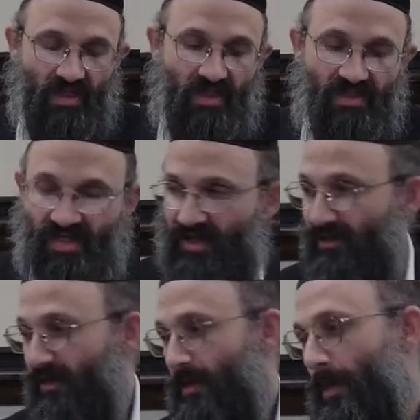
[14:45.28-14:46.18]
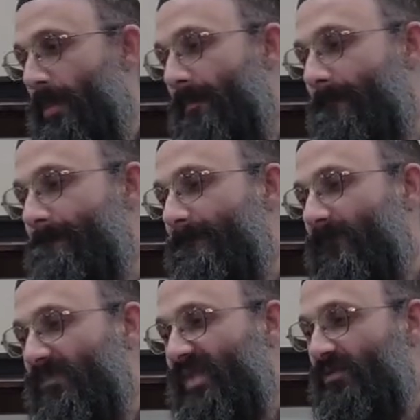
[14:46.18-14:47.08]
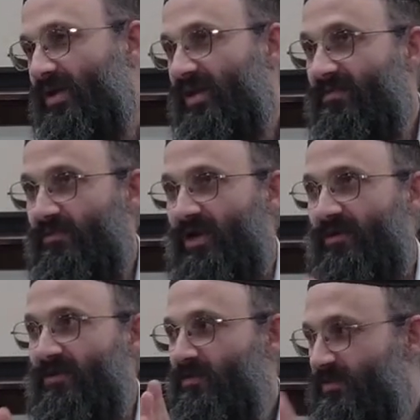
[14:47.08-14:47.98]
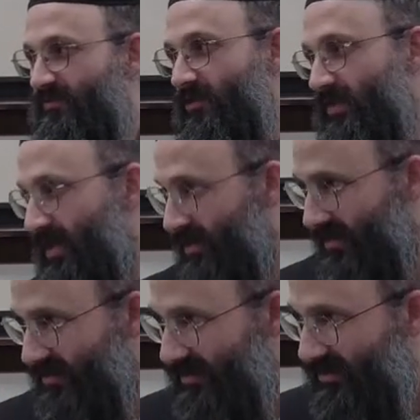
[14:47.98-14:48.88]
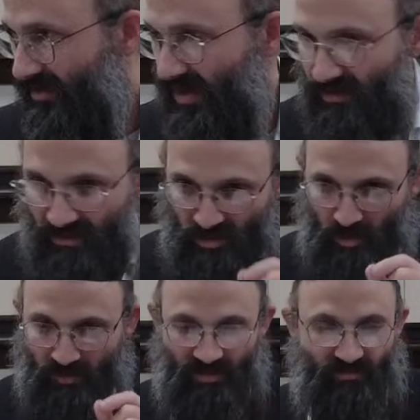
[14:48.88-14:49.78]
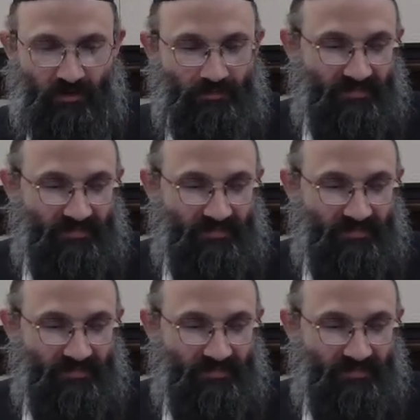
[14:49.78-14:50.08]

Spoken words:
Secondly, we're going to give 3 hakdamas before we get to the Shayrish Advar.